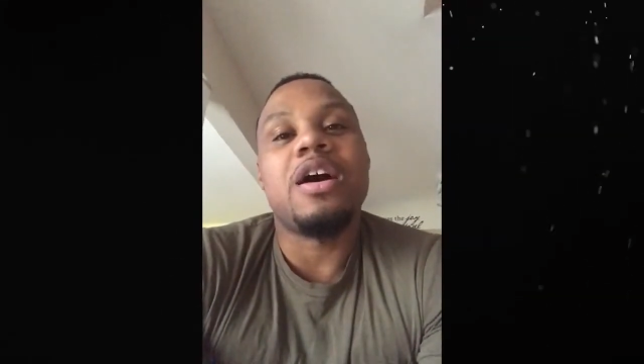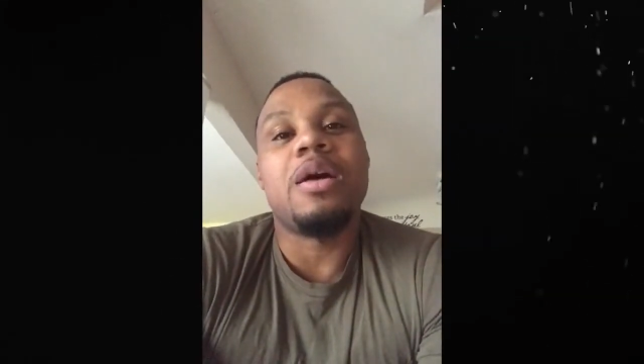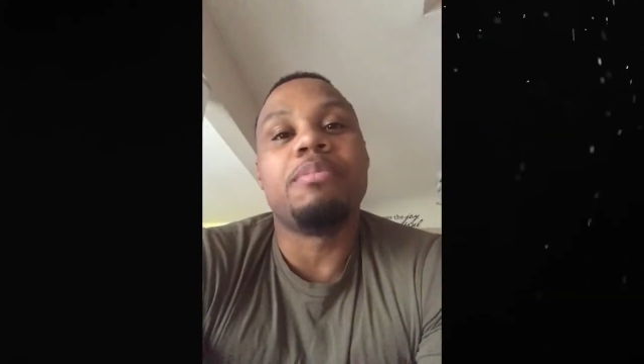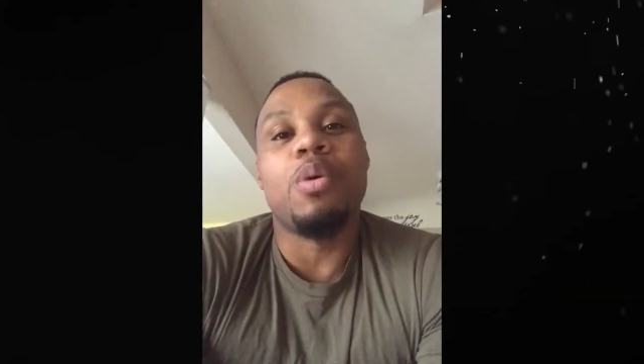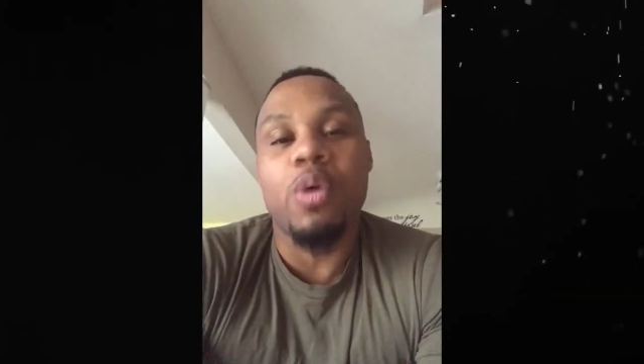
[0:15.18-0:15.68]

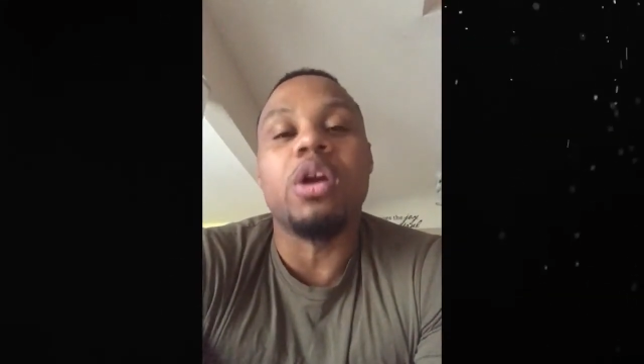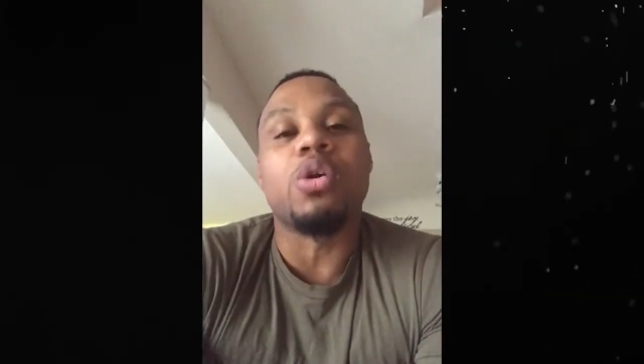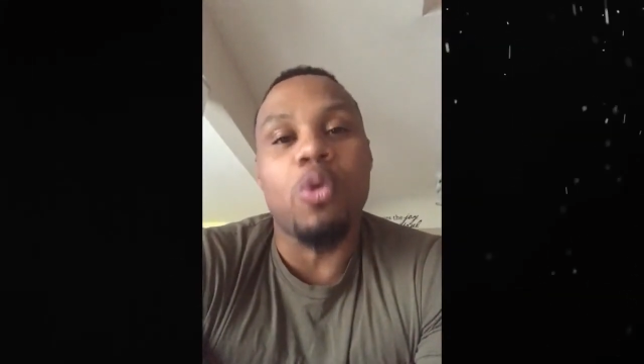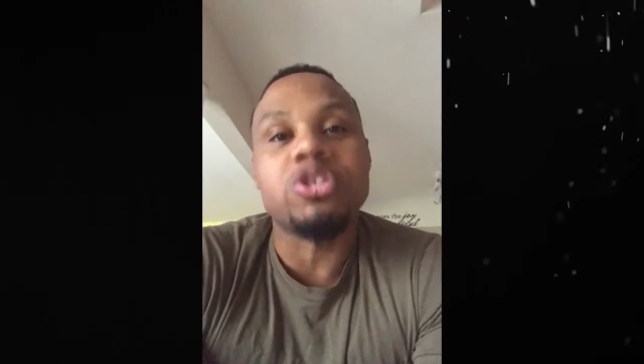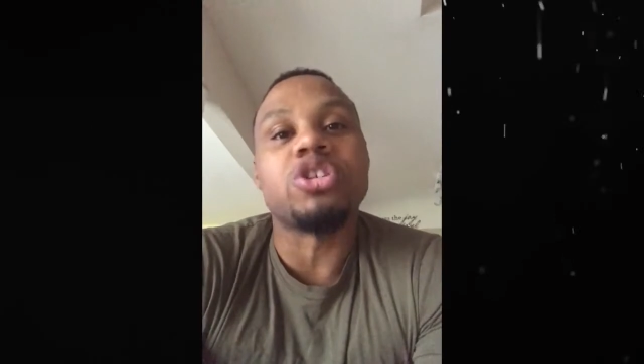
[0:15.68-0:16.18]
Um, but we're
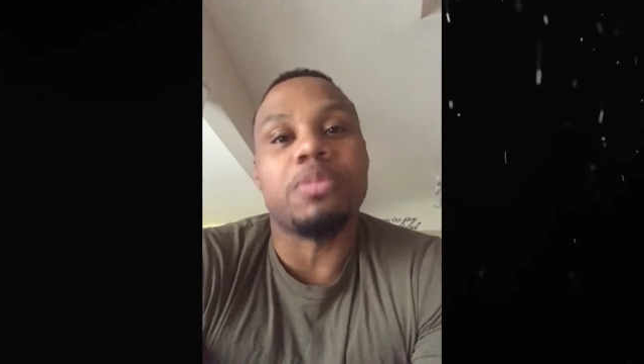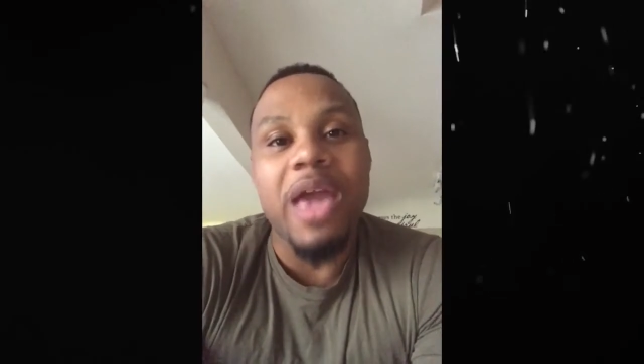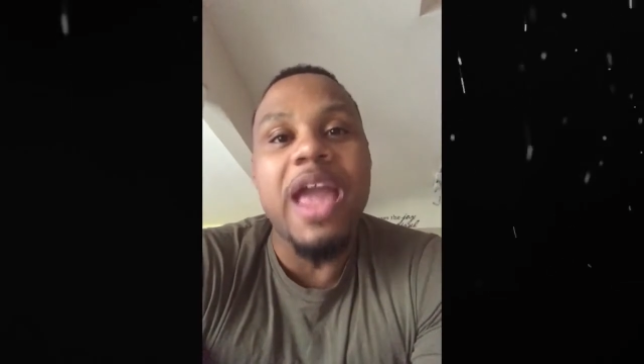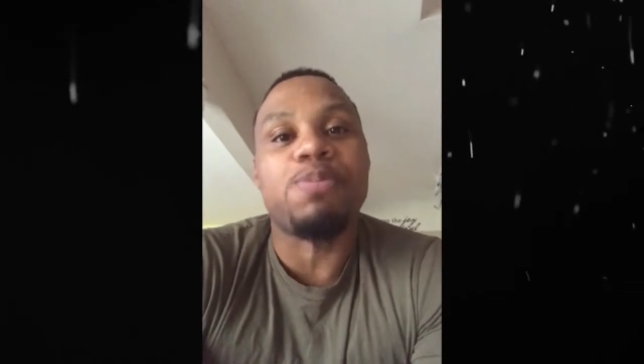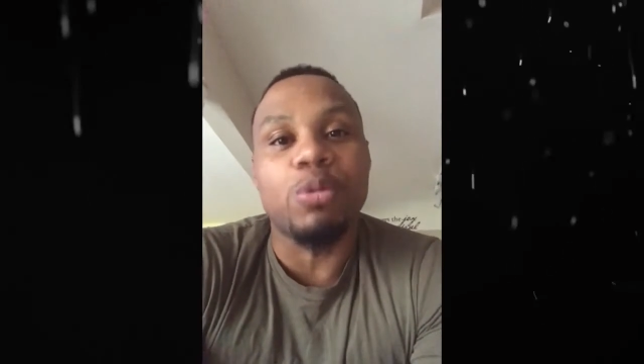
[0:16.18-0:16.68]
going to worship
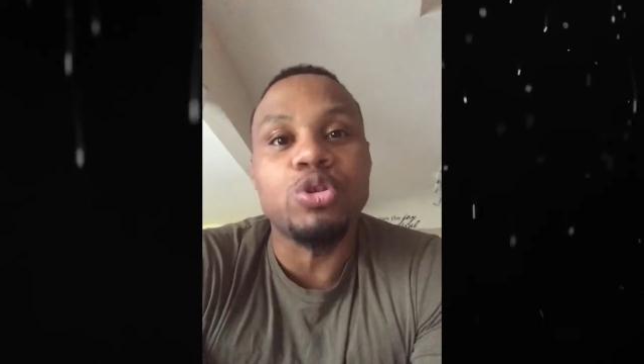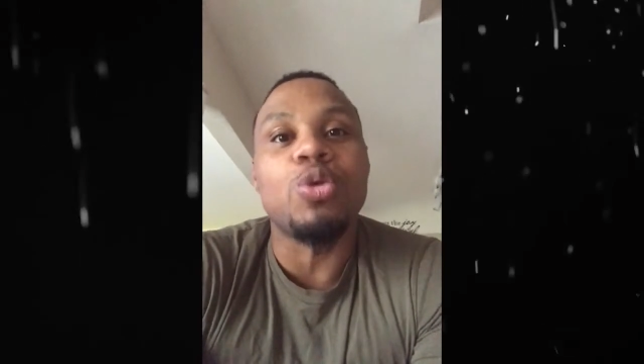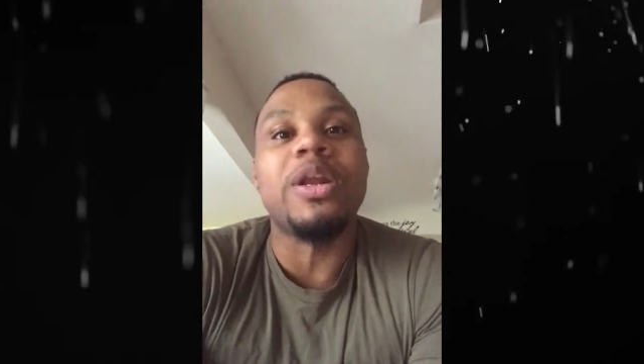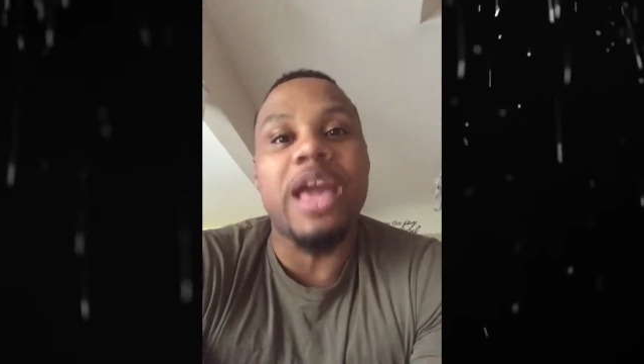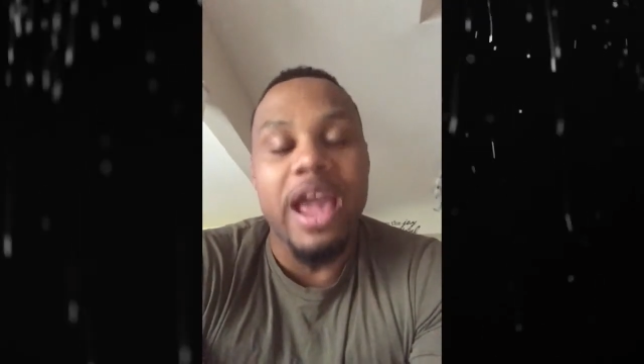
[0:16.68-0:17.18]
April
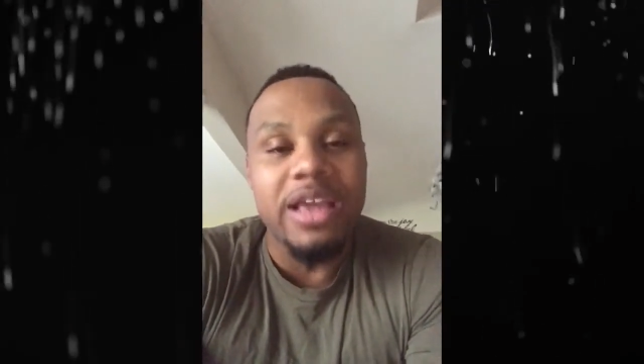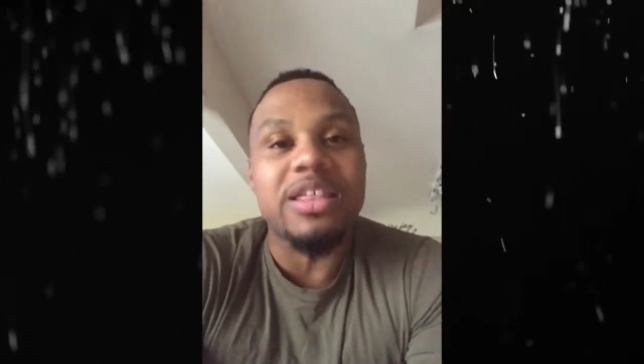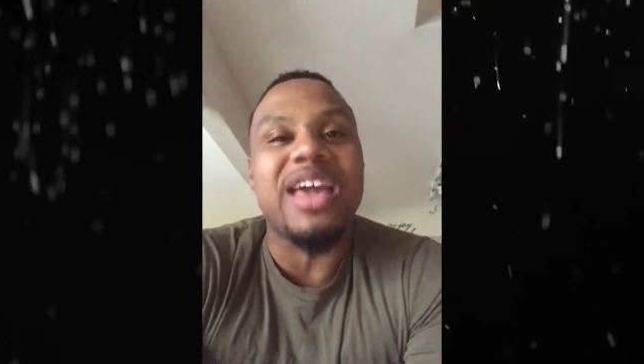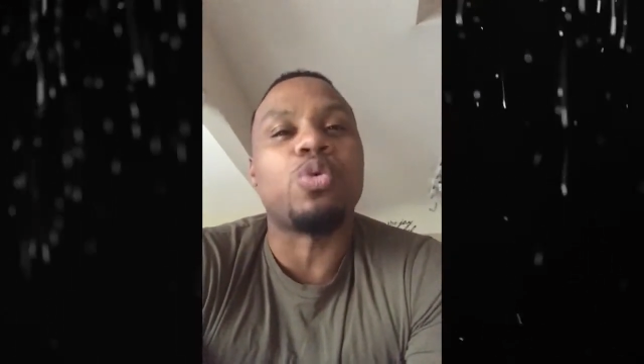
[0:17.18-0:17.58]
28th